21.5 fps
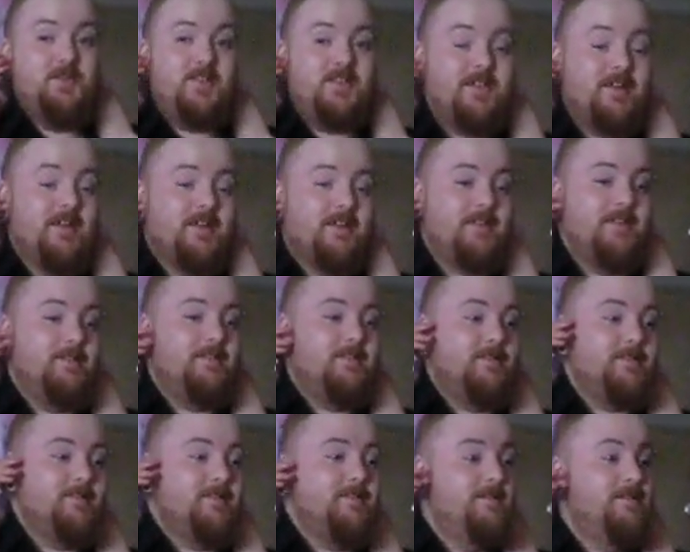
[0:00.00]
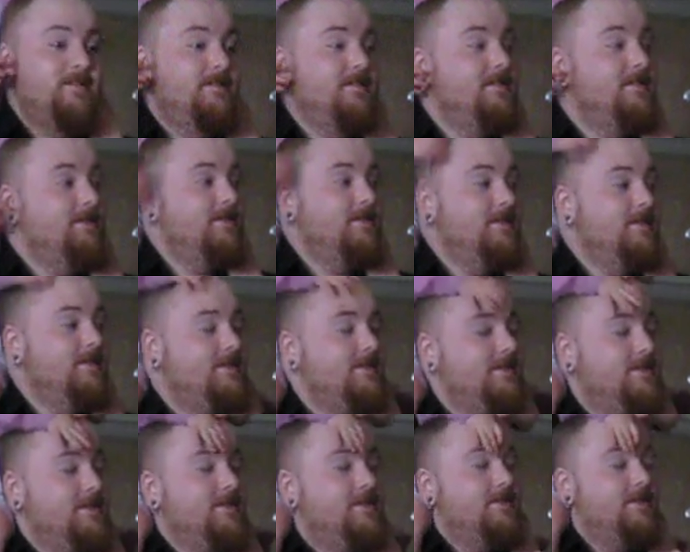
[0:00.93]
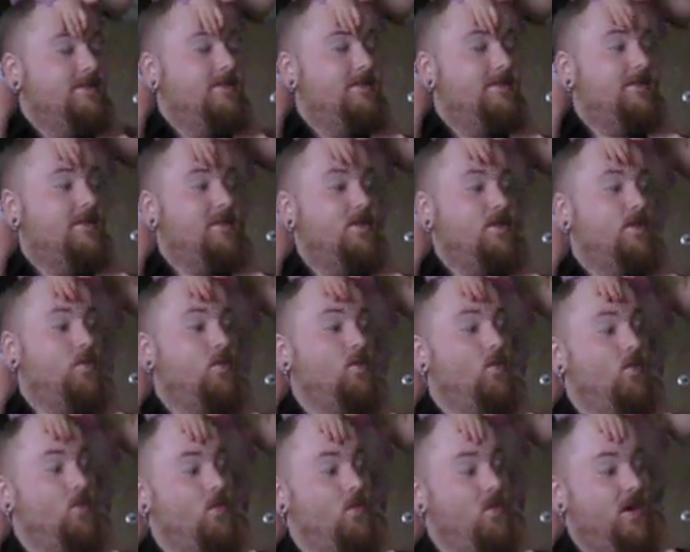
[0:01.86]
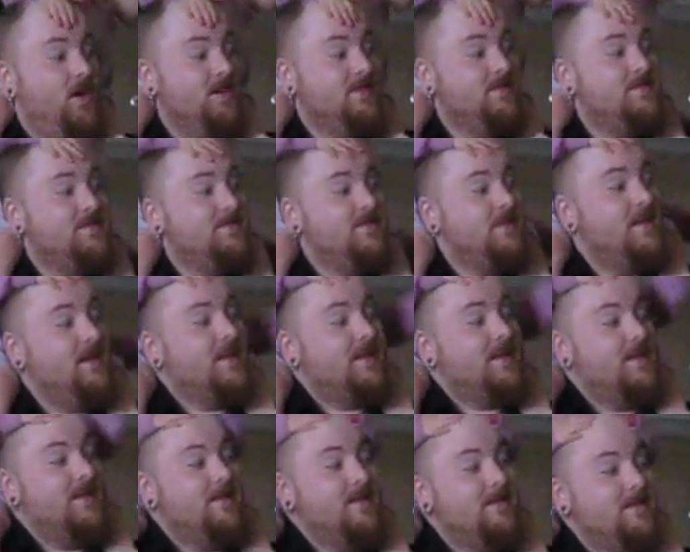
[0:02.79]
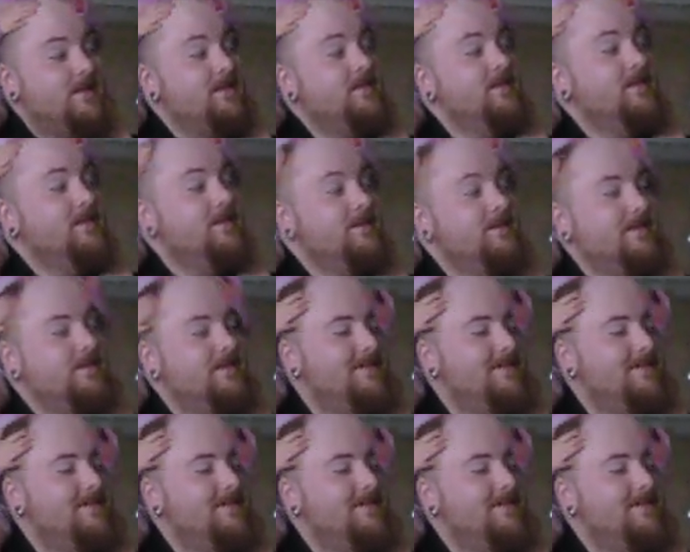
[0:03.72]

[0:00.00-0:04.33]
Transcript: seconds. Why is One second. You know,